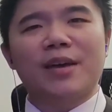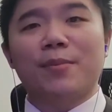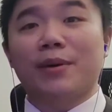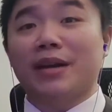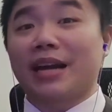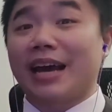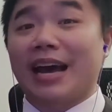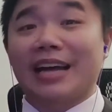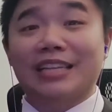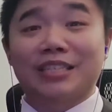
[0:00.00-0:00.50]
but
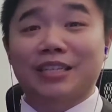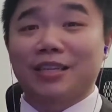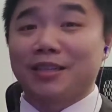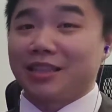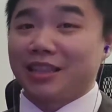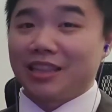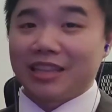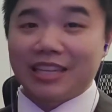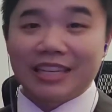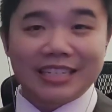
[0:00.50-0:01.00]
I had to
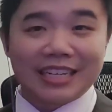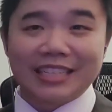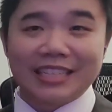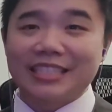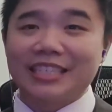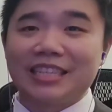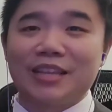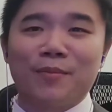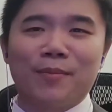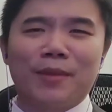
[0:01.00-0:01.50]
lean
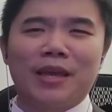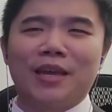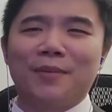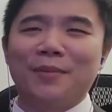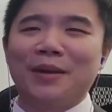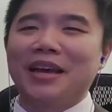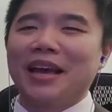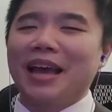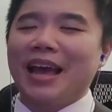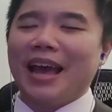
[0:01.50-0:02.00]
into the meme